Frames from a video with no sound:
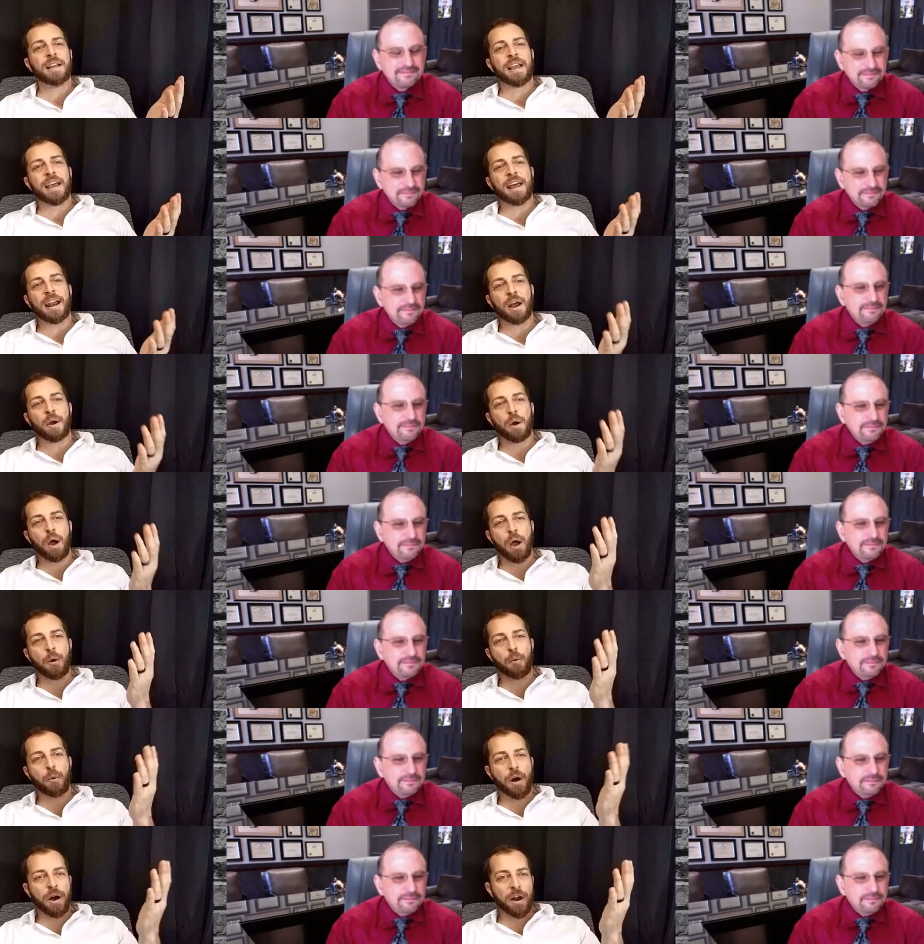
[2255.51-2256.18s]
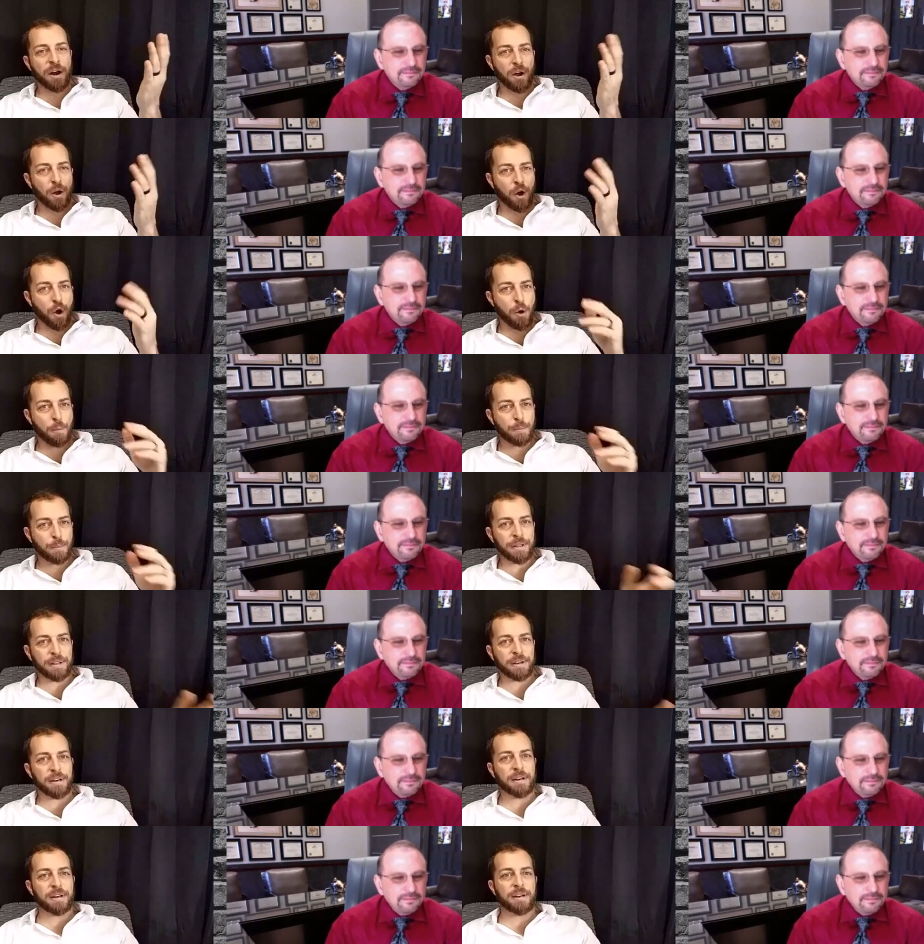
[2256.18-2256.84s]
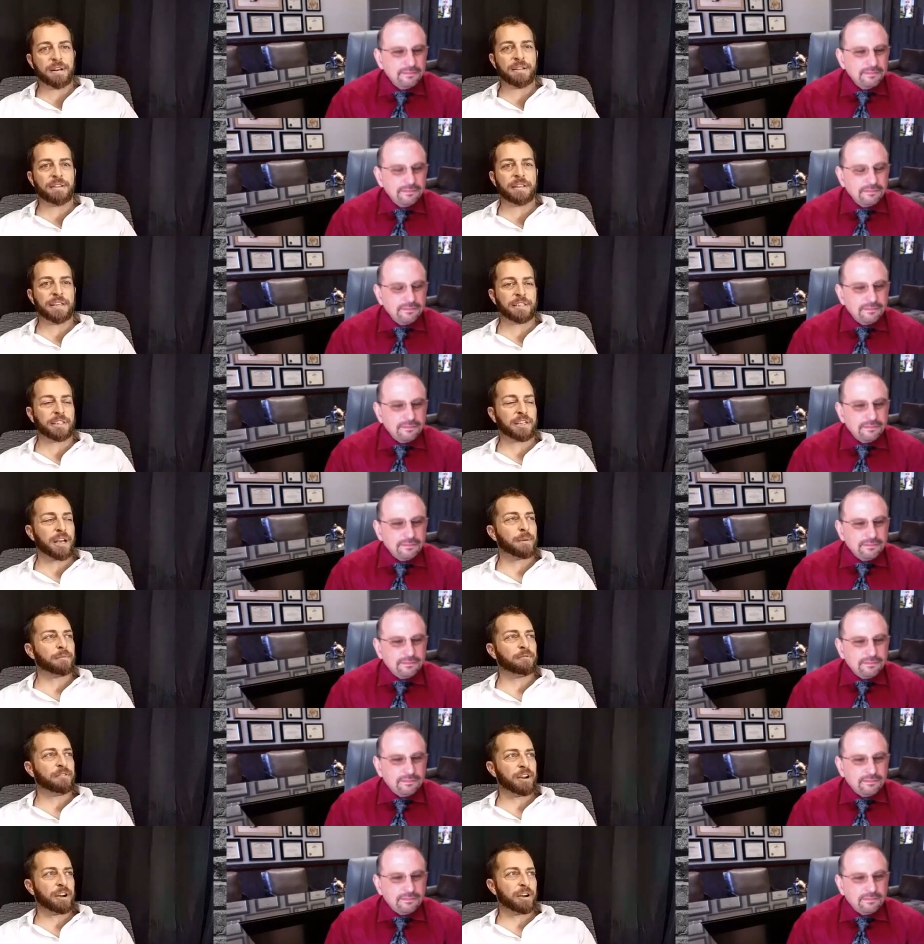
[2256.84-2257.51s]
Speaker 1: And I, I want to open this
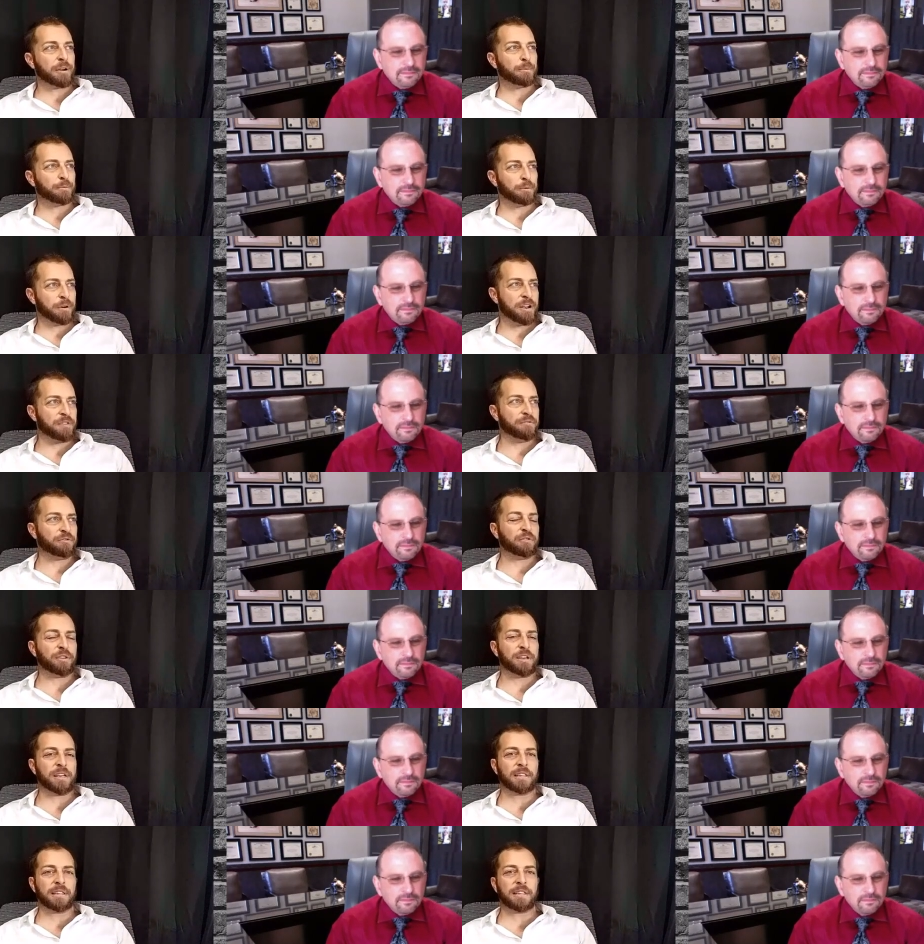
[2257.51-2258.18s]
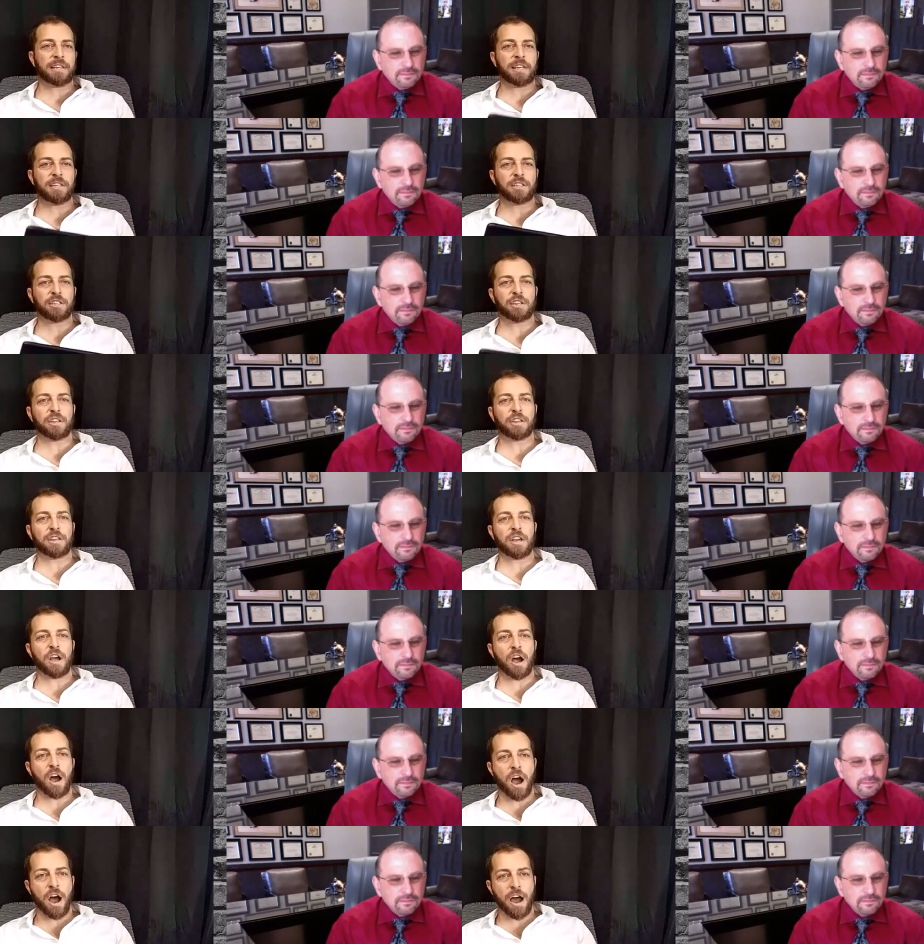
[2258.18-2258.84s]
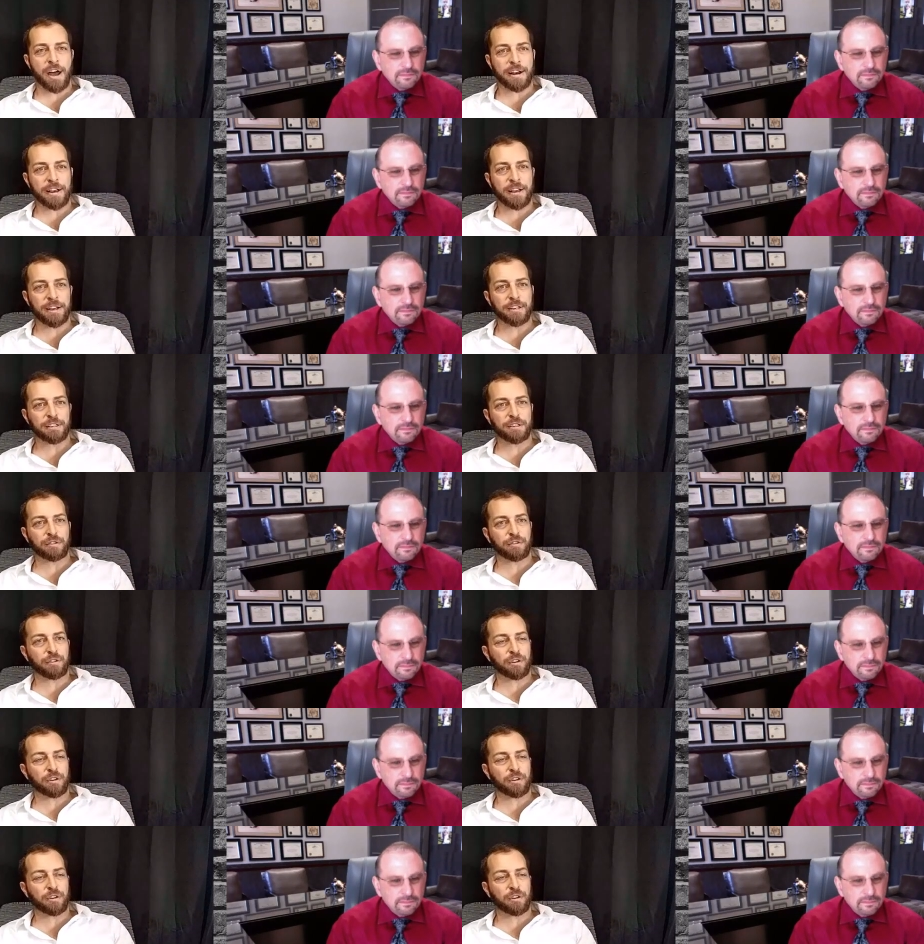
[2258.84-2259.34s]
up very briefly, at least to the audience,